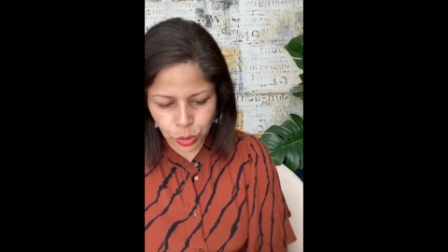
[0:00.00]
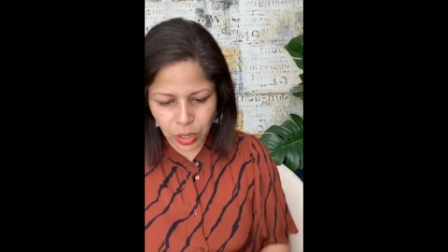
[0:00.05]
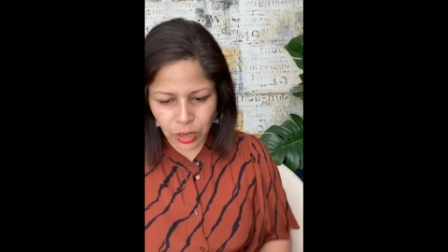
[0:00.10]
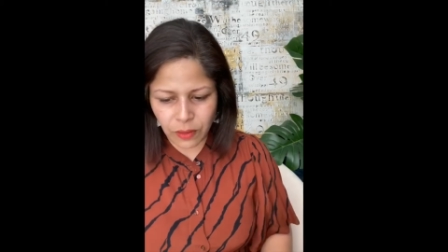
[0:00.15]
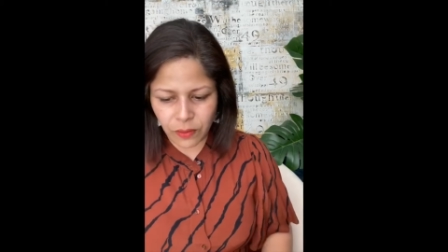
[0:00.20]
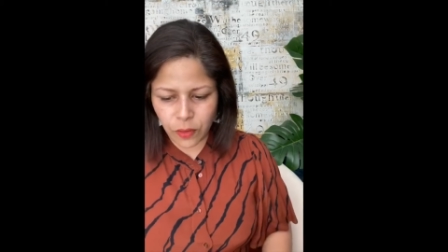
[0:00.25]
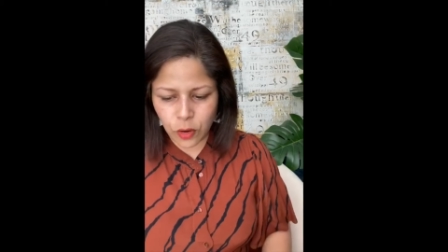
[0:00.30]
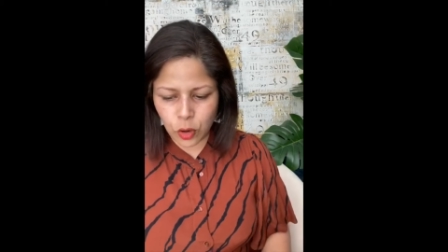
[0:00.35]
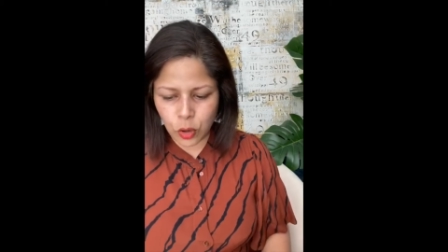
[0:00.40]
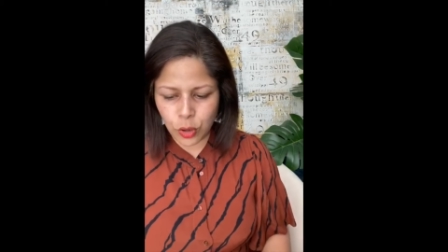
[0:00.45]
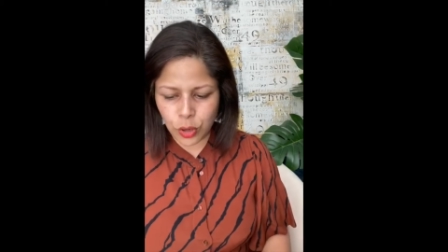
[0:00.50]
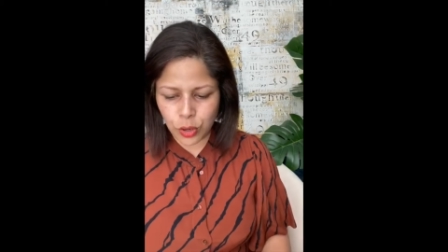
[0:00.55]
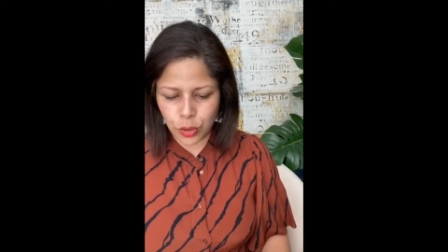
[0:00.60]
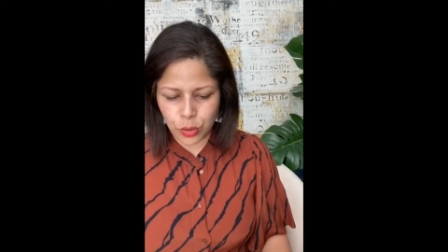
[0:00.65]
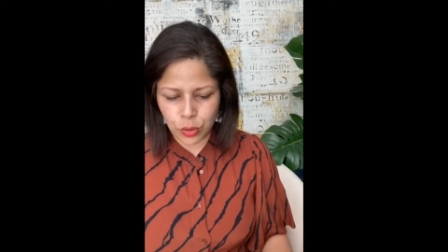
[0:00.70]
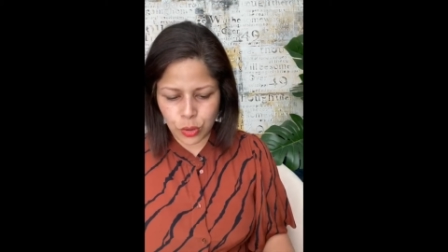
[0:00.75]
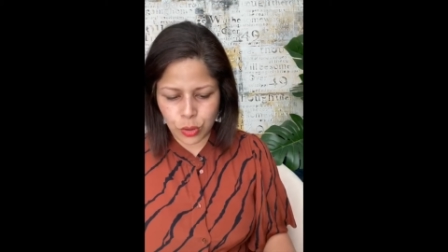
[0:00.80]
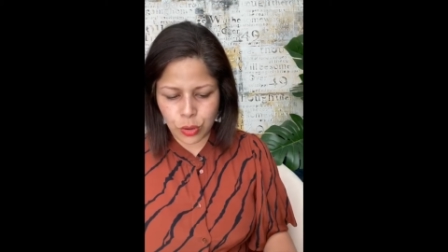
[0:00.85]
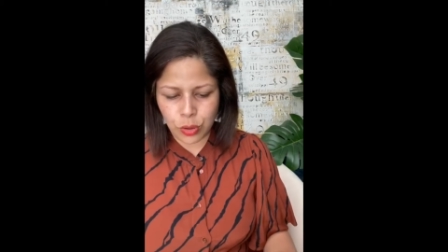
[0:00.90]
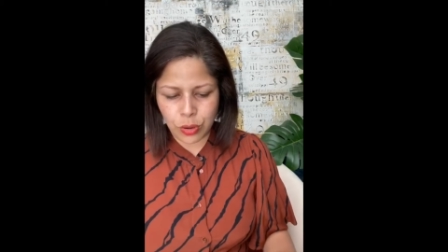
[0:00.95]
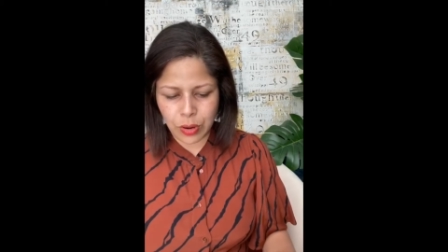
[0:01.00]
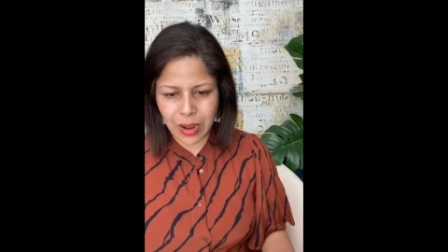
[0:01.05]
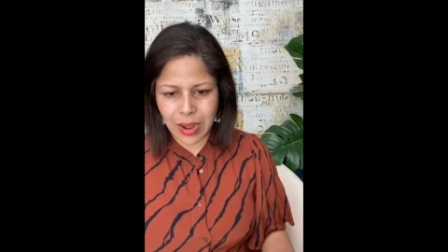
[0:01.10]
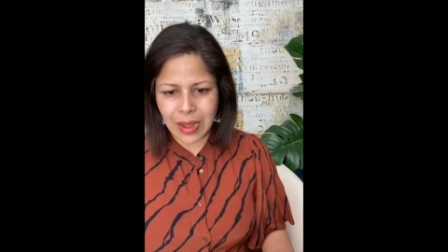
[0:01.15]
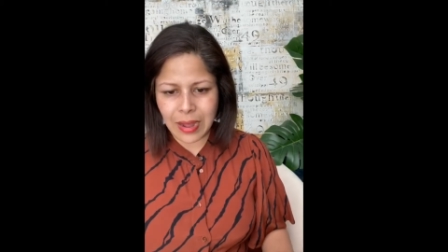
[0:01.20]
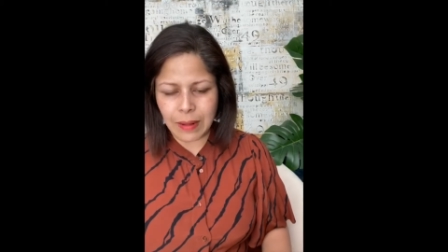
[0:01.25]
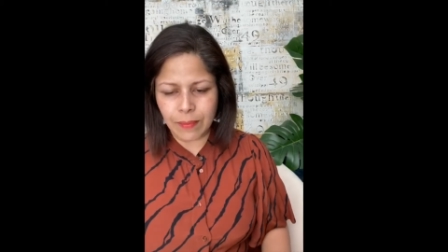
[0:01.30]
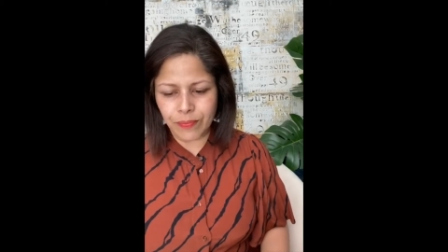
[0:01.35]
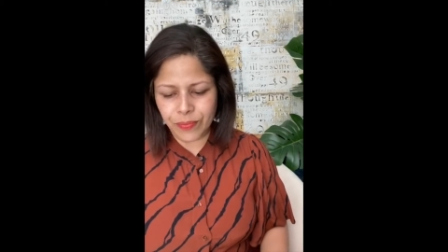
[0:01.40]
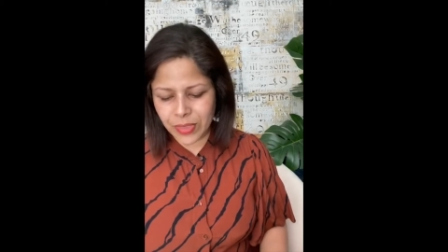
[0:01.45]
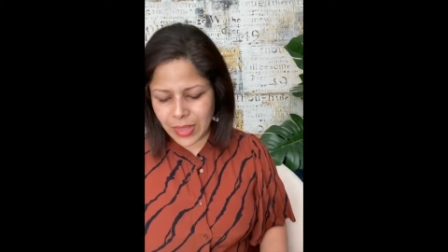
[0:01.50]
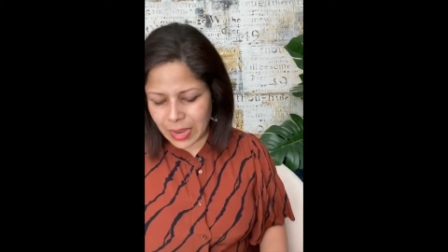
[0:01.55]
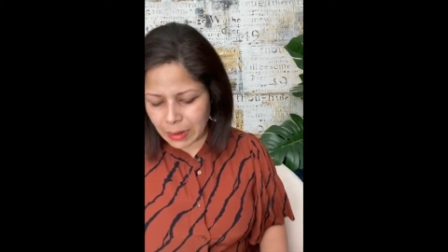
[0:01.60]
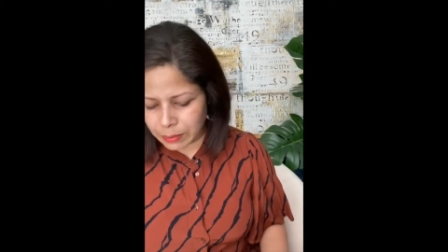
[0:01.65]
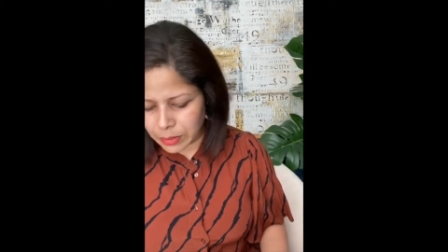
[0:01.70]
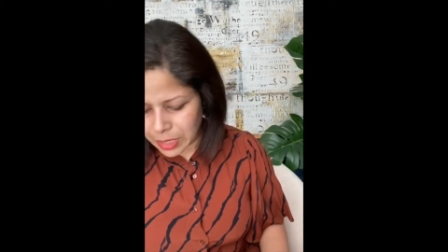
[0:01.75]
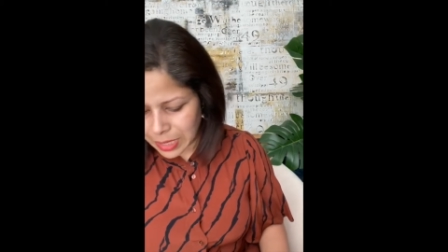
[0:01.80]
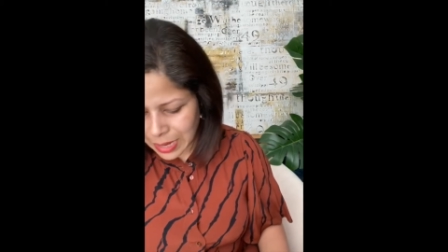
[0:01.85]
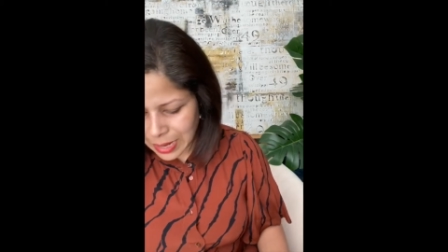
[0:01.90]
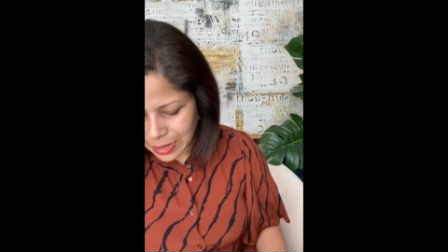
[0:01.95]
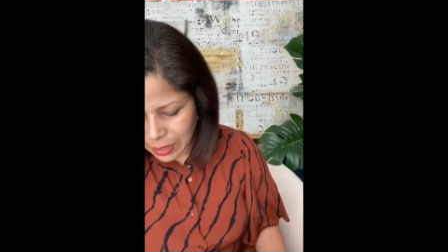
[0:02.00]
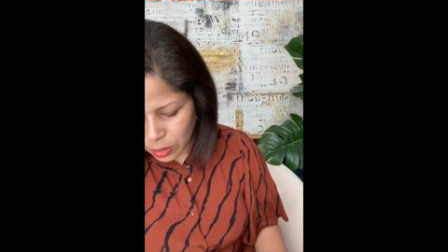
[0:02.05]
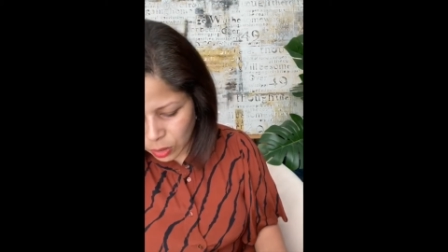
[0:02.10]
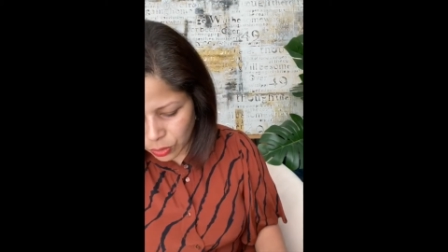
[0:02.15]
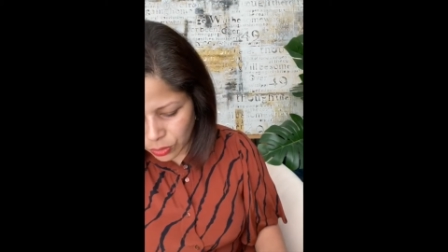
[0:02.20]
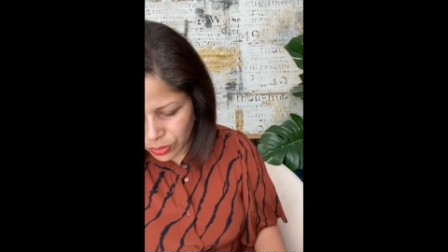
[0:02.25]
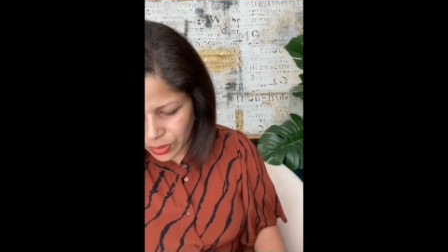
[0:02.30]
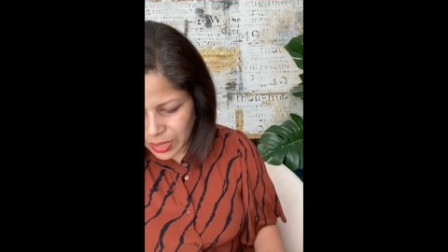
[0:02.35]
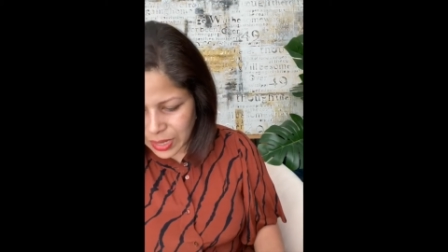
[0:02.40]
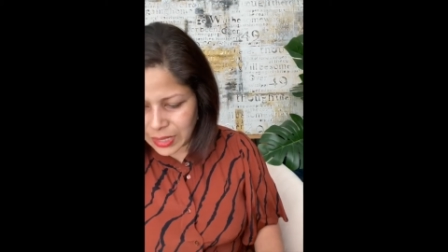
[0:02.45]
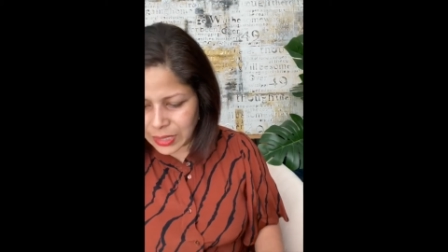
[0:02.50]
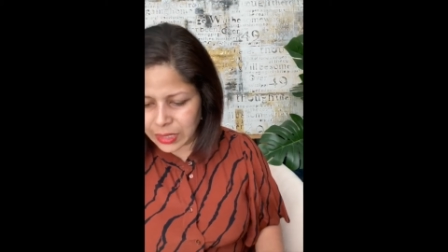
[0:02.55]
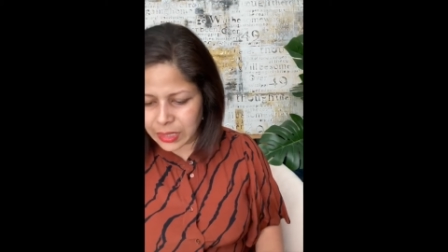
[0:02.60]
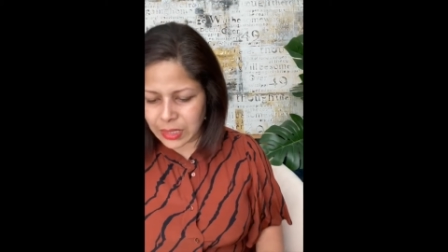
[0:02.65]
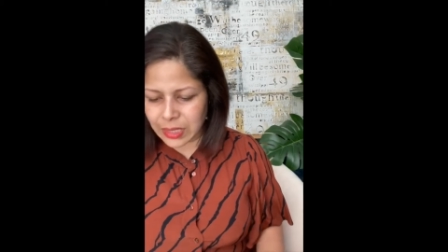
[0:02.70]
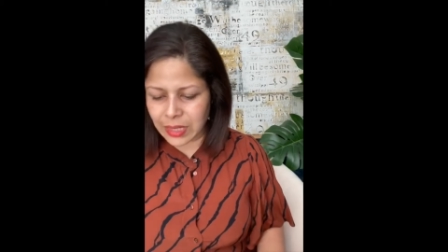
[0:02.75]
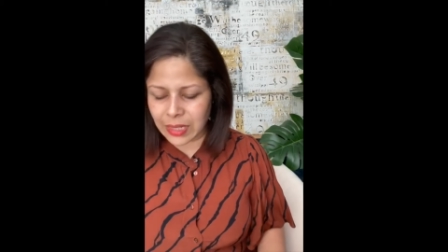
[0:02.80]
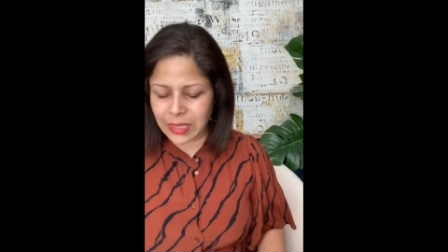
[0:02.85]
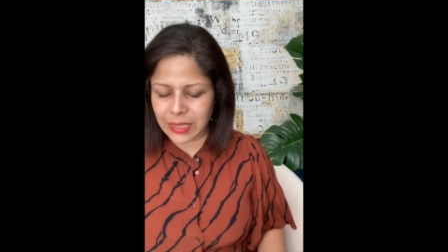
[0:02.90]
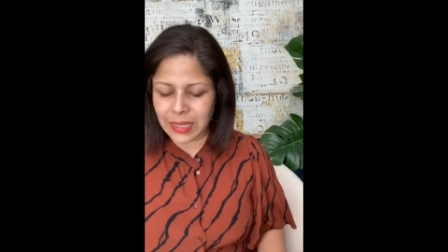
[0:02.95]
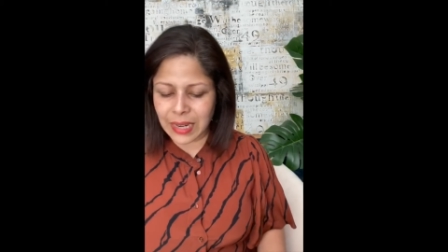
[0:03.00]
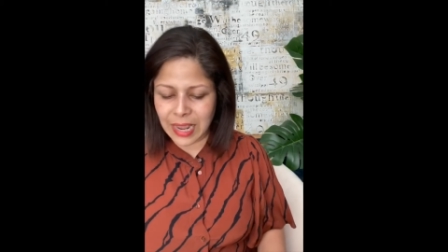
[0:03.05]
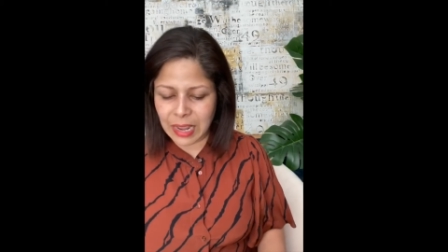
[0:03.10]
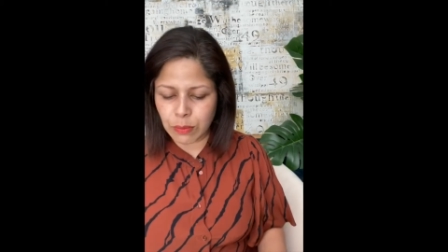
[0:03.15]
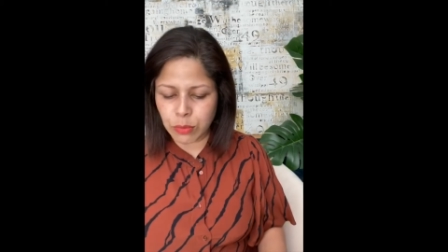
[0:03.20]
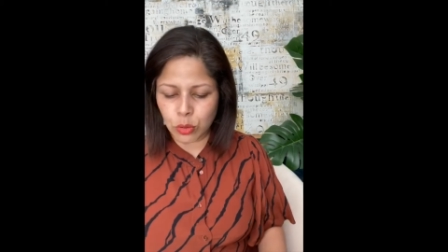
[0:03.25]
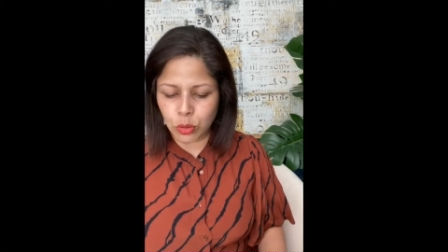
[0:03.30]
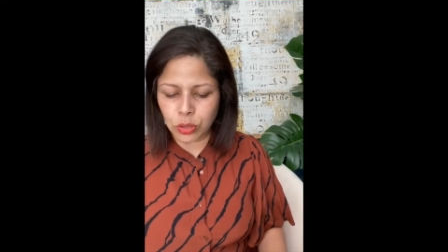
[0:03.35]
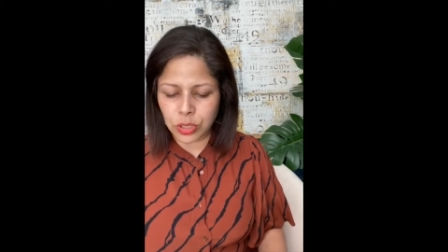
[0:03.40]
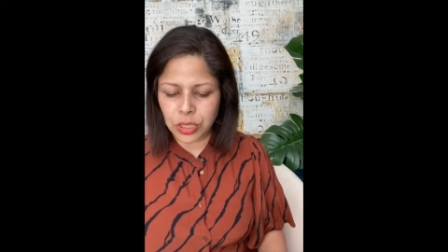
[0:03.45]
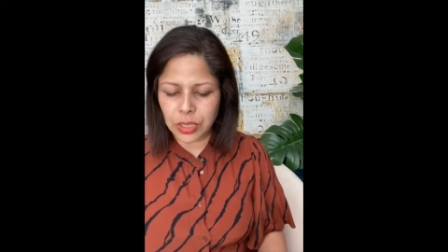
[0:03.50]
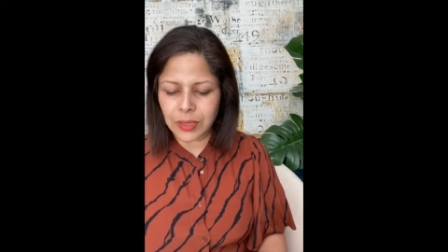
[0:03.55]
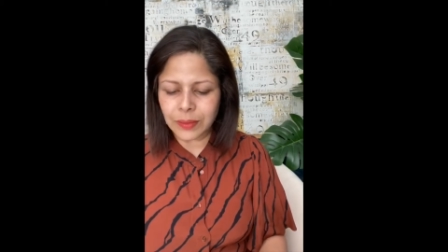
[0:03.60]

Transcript: you've got your um, name tag on this and it's labelled.